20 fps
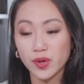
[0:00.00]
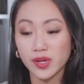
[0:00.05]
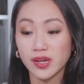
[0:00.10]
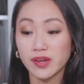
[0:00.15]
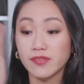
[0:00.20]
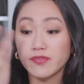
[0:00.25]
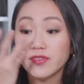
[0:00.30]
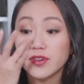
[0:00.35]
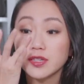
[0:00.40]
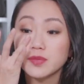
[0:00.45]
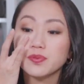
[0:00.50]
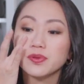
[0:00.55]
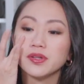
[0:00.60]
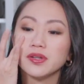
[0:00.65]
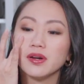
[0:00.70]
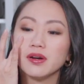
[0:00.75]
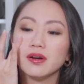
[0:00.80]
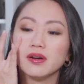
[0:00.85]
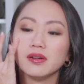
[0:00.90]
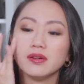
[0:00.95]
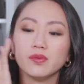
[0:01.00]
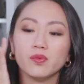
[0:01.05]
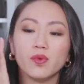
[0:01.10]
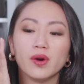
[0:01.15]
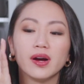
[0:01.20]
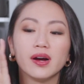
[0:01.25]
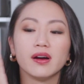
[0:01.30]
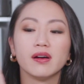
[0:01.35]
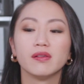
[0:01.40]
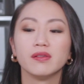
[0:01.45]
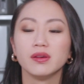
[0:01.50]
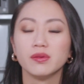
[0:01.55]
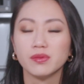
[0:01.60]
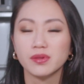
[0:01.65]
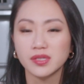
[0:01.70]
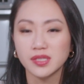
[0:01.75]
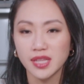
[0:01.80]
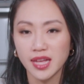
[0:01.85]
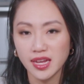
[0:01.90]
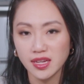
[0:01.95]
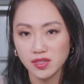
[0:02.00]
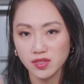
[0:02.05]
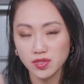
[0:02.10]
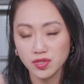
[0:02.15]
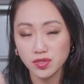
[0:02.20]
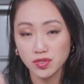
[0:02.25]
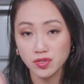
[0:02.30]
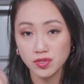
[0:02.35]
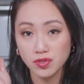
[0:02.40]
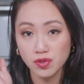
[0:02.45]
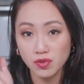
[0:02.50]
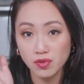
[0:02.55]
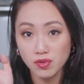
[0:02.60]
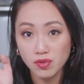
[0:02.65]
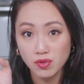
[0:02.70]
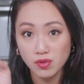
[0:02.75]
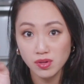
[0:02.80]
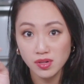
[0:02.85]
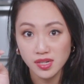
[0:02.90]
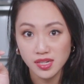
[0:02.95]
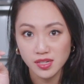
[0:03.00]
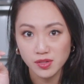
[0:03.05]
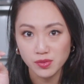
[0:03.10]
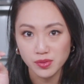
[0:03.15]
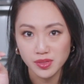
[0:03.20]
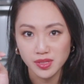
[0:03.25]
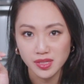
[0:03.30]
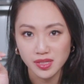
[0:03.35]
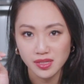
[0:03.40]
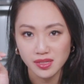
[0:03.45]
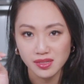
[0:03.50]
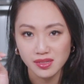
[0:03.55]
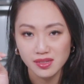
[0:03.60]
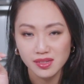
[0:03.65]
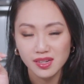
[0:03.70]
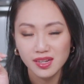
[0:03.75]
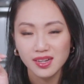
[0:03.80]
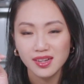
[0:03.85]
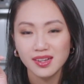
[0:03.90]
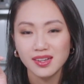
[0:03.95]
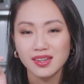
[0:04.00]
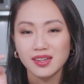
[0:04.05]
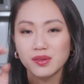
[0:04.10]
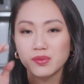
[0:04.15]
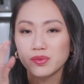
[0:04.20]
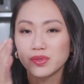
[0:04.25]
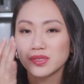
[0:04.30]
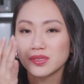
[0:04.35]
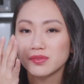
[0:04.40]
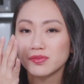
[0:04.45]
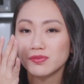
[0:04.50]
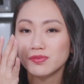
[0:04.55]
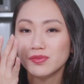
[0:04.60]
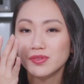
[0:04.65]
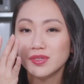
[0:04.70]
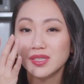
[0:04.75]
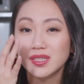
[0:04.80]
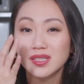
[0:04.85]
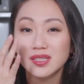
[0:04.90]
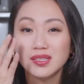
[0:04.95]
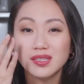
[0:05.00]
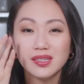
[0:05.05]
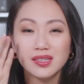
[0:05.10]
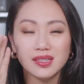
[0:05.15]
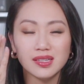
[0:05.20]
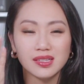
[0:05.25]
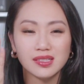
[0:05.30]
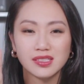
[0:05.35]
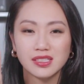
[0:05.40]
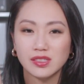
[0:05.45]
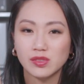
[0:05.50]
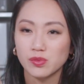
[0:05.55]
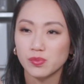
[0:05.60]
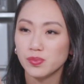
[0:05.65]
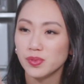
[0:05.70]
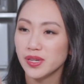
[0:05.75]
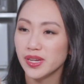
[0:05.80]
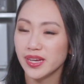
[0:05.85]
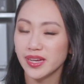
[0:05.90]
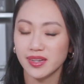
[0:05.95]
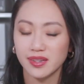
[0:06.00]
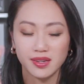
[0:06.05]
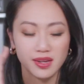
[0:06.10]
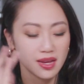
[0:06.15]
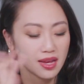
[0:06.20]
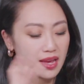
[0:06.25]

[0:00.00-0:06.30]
When I first put it on, wow, it was like so liquidy. It was really easy to blend.